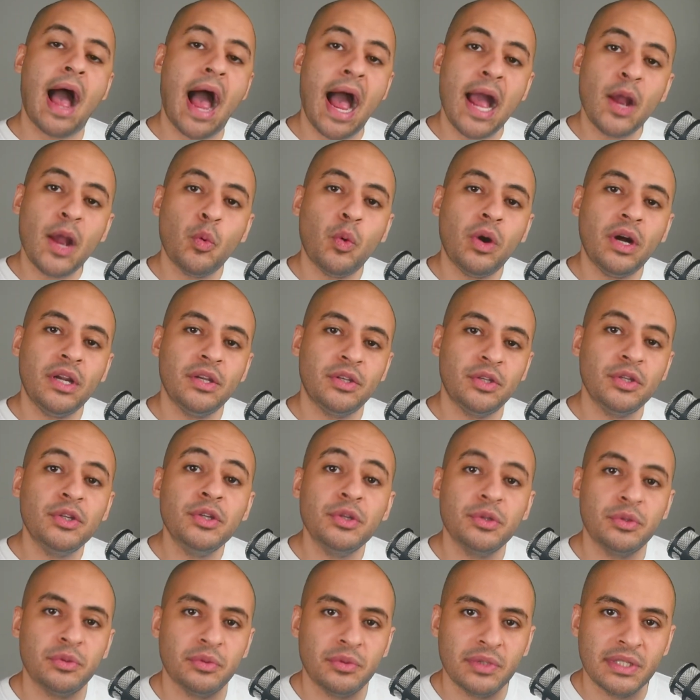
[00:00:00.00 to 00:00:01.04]
I want
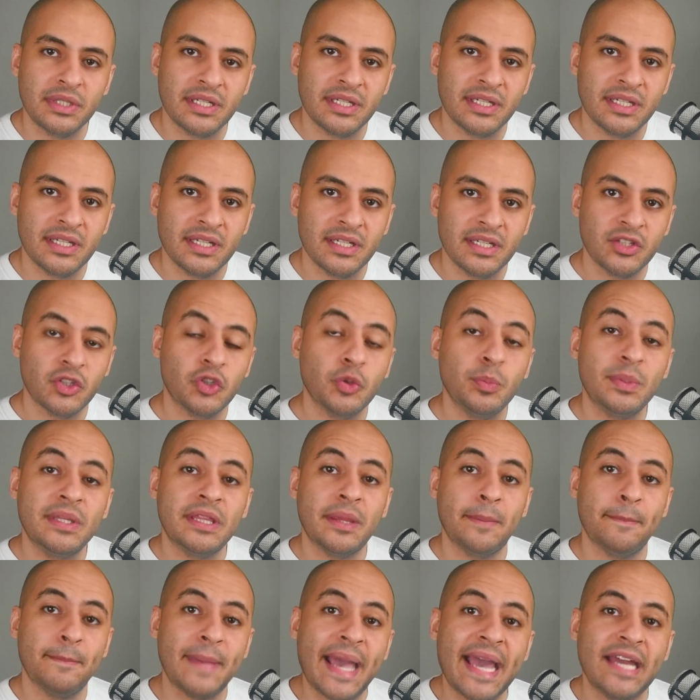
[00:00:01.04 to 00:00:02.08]
you to be
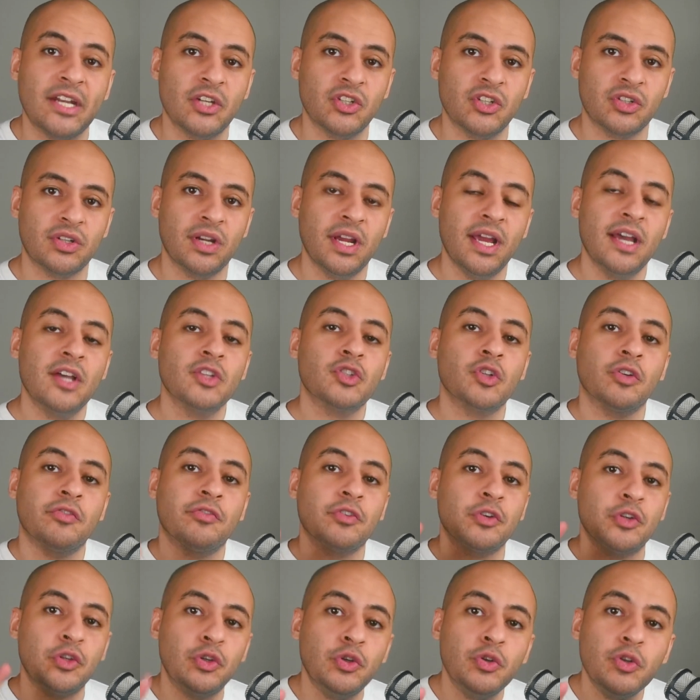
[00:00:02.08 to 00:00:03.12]
the manager. So
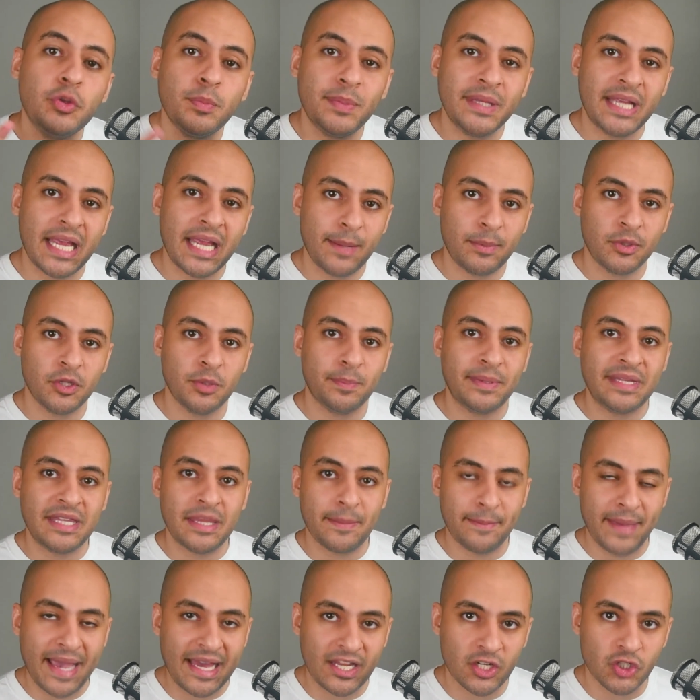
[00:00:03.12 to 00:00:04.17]
for you to be able to be
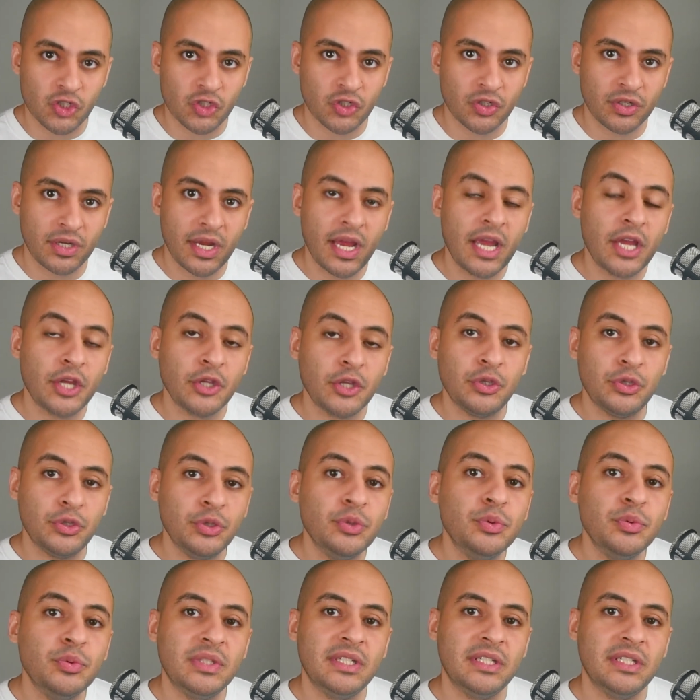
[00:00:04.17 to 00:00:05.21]
the manager,
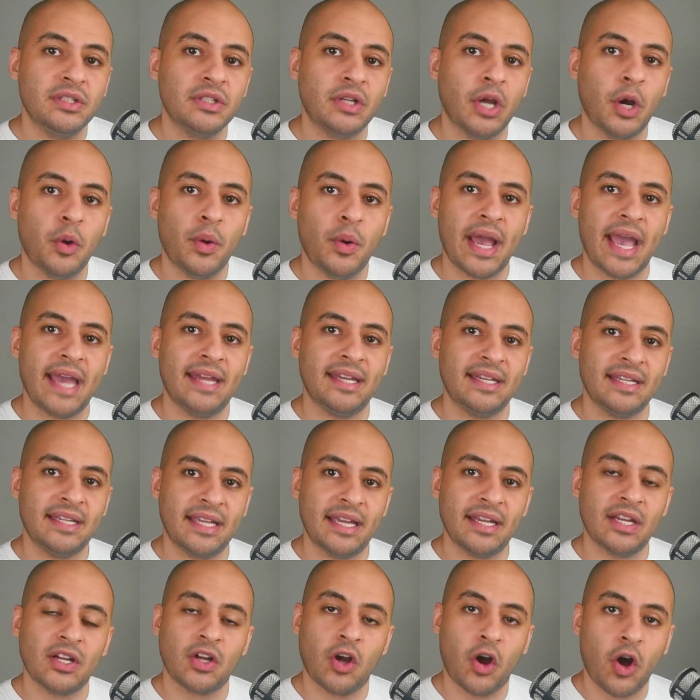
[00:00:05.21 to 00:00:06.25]
you need to go ahead and
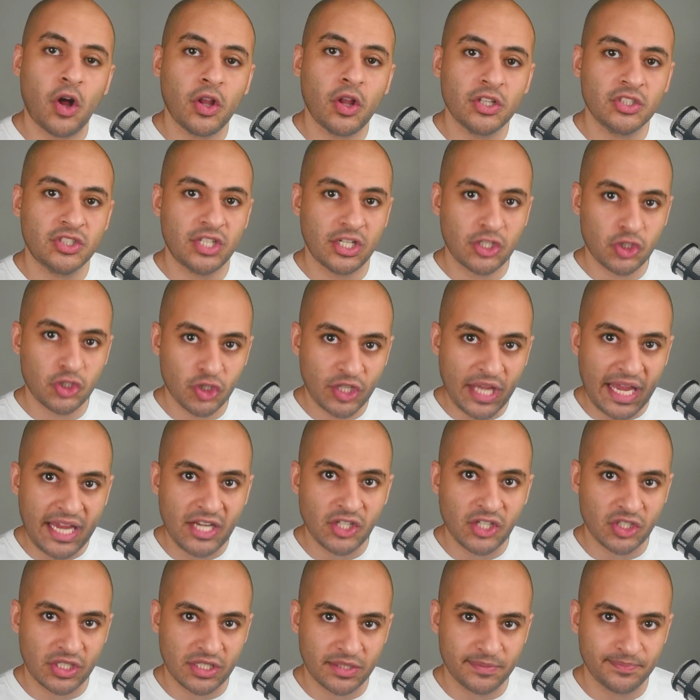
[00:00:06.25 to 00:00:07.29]
get a college
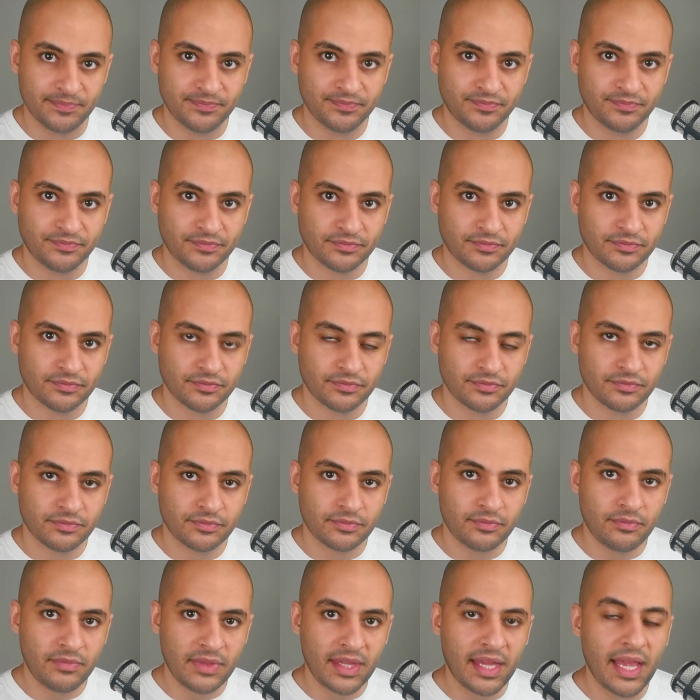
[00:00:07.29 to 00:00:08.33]
education.
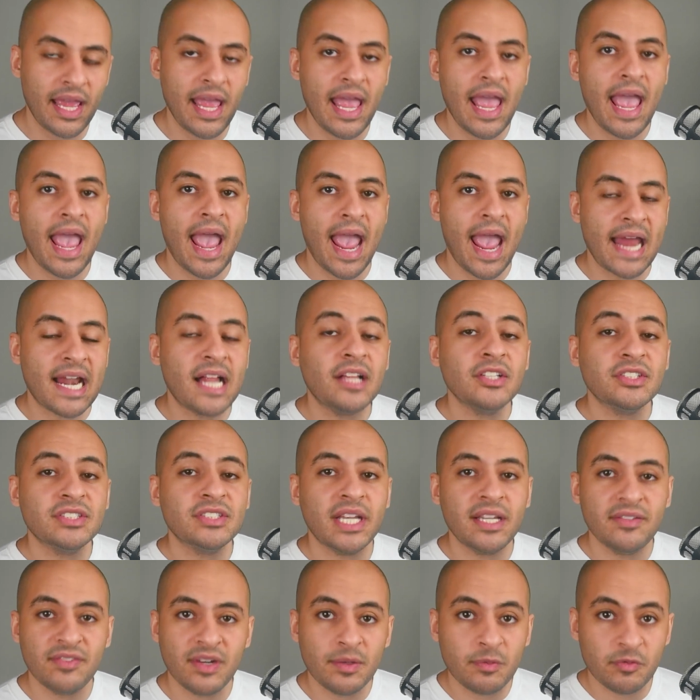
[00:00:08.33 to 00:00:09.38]
And I'll
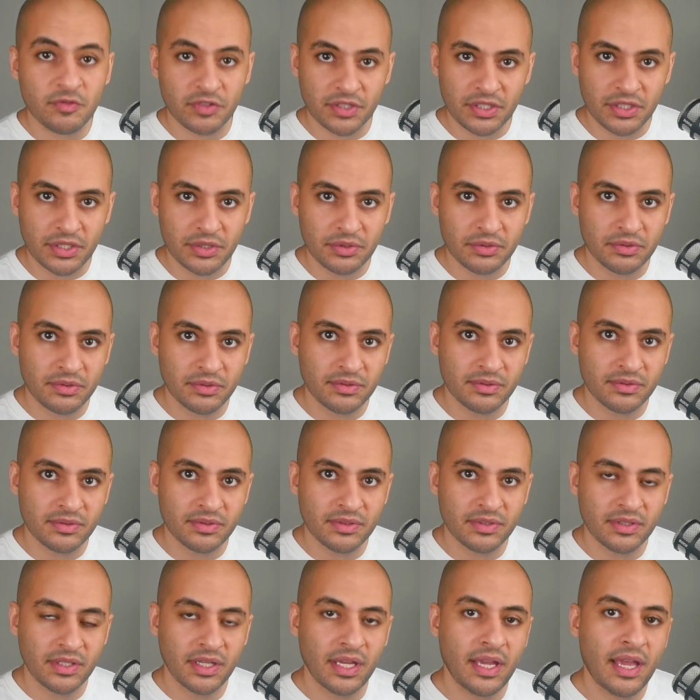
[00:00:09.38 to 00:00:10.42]
save up for you.
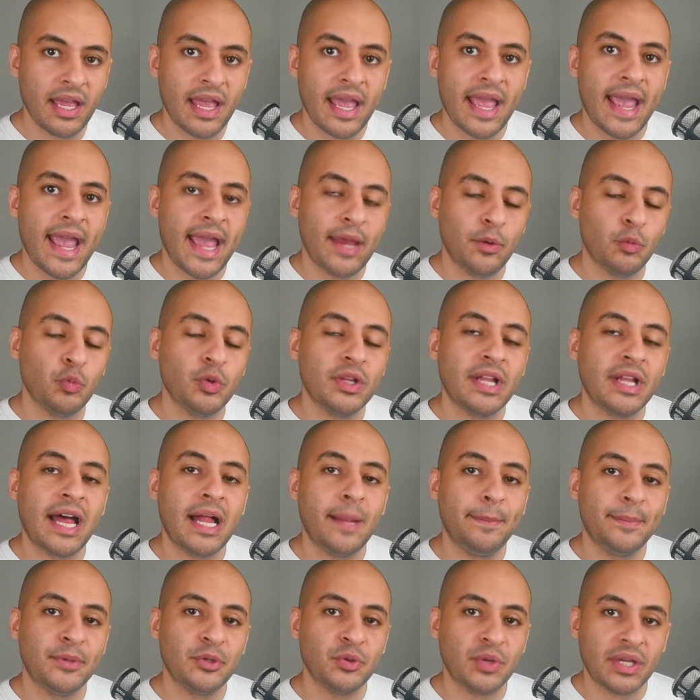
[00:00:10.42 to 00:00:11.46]
And we'll
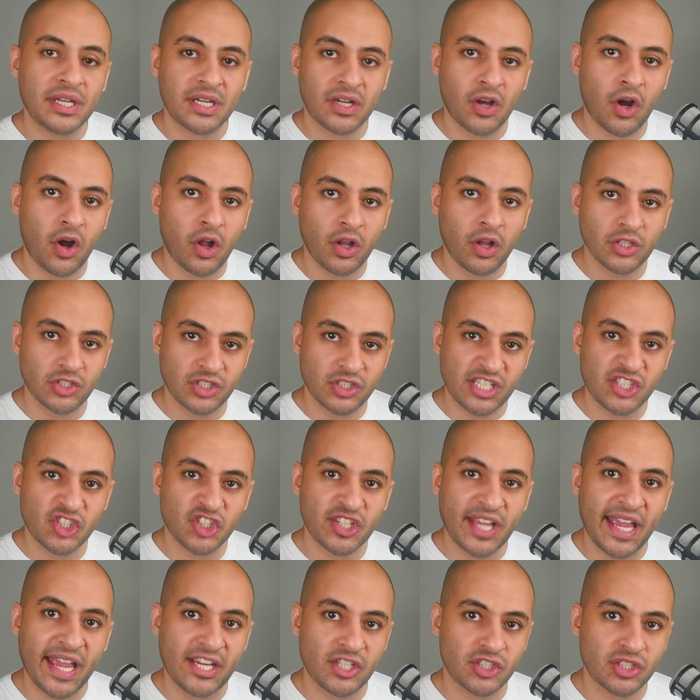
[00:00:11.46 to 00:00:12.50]
help you get a college
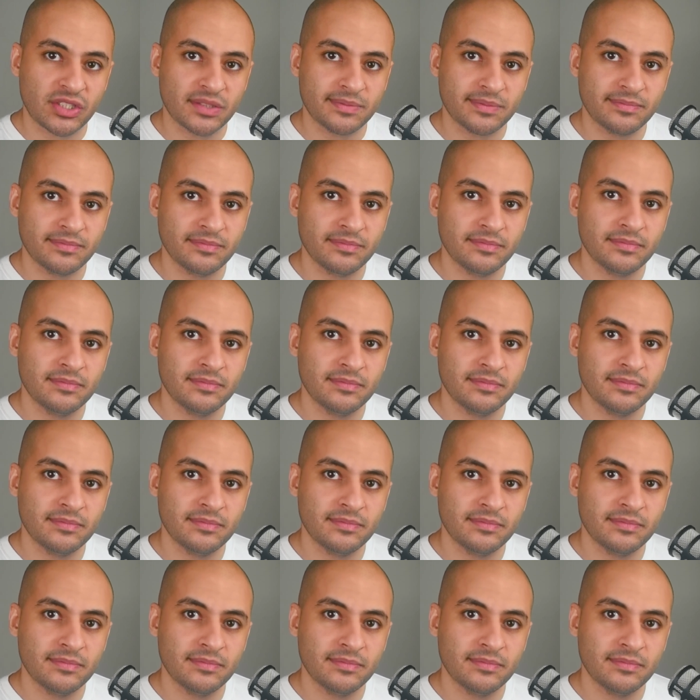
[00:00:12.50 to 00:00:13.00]
education."